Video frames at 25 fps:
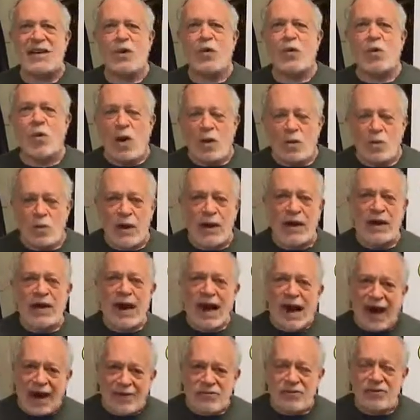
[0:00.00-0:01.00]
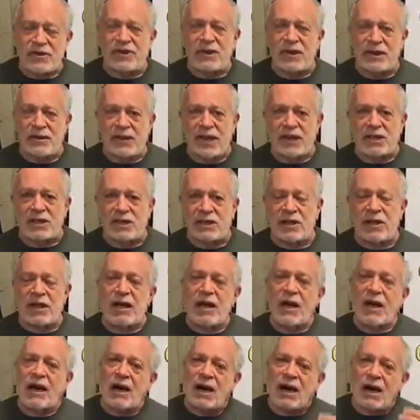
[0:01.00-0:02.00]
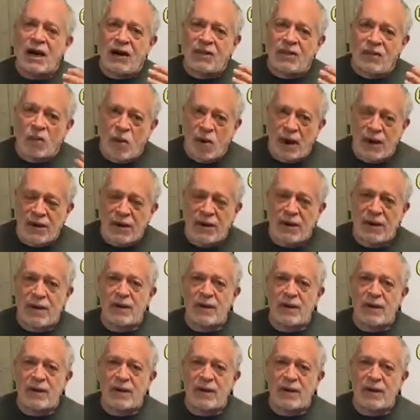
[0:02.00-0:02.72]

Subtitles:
1 week after the election, of what